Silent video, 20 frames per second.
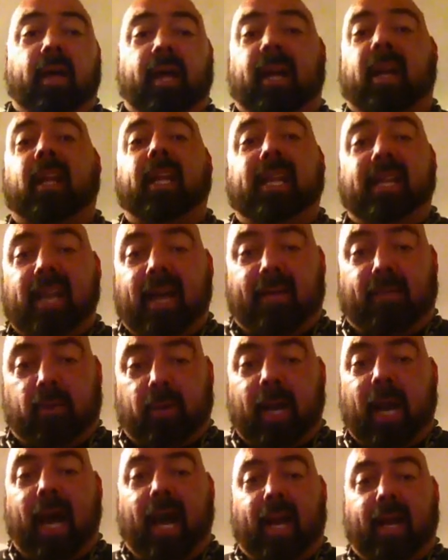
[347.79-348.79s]
elite level
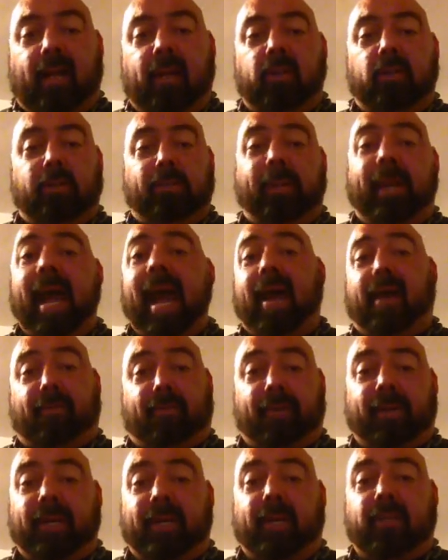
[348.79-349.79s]
guy who's been at
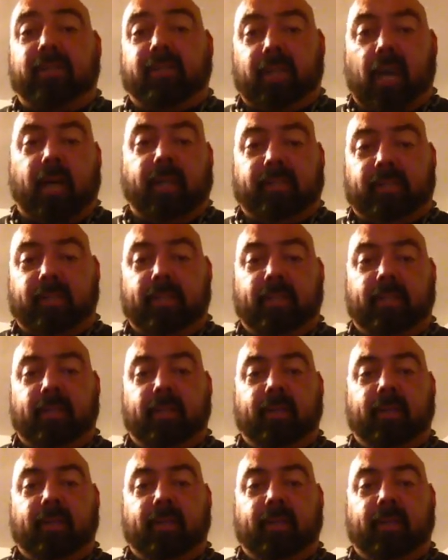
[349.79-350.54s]
it for years does.